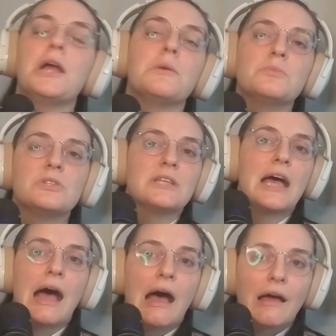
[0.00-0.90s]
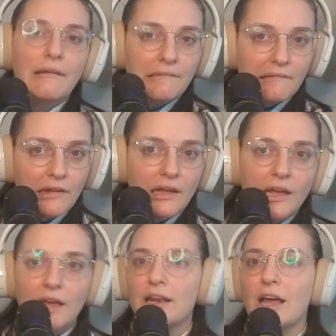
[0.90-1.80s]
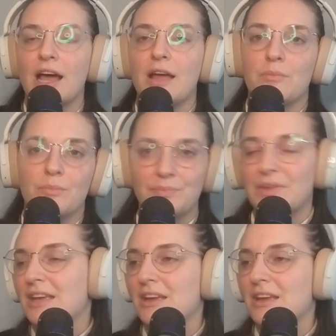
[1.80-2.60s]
I'm sad and I'm